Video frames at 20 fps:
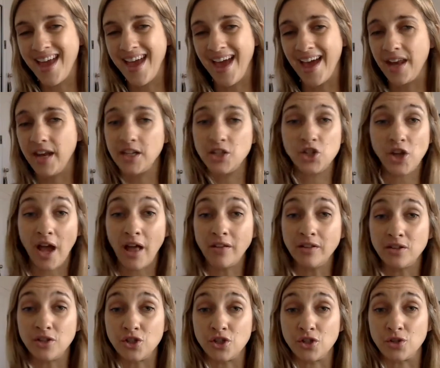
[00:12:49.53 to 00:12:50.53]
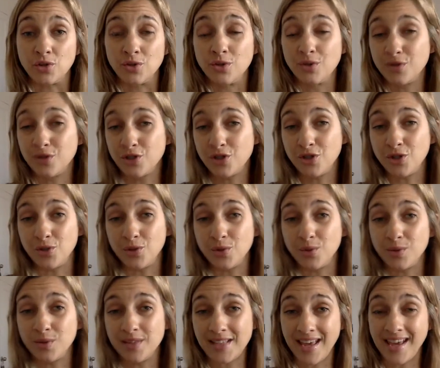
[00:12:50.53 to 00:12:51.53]
And I challenge you to
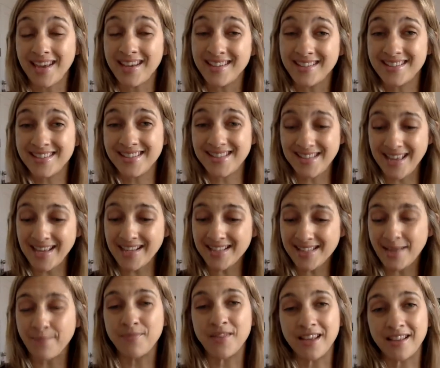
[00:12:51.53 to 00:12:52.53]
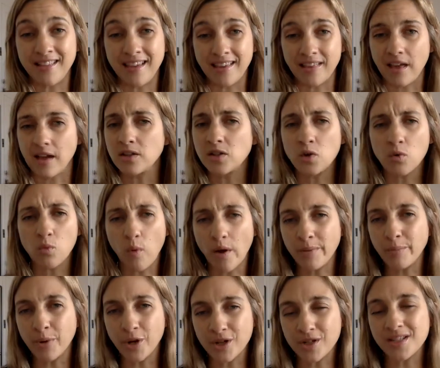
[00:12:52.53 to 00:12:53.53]
say something like that to one
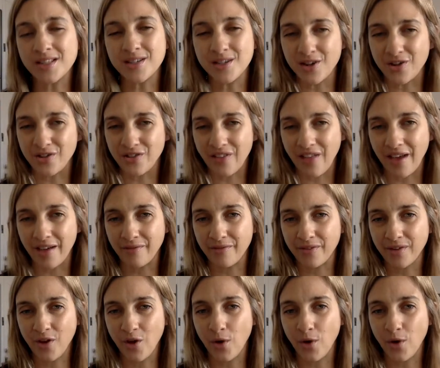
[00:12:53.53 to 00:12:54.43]
person in your life,